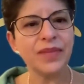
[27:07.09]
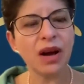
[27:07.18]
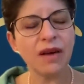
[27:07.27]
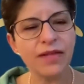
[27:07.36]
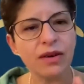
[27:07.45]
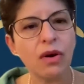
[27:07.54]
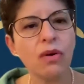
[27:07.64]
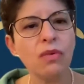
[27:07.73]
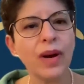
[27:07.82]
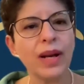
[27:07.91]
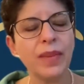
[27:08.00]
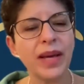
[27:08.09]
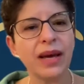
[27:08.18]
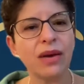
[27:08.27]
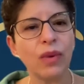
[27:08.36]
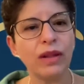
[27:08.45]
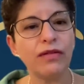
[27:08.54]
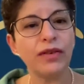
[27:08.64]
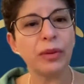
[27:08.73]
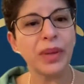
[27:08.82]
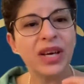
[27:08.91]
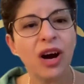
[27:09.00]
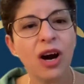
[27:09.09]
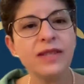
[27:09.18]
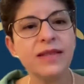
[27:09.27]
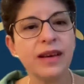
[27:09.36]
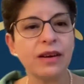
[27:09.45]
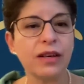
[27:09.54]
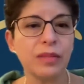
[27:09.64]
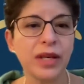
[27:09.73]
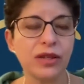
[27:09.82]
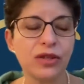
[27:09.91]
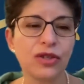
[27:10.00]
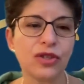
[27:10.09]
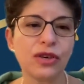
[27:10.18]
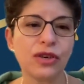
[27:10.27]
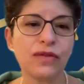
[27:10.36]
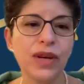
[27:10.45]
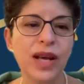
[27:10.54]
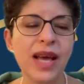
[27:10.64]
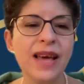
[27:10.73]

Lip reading: of their own well-being and welfare because they are committed to serve.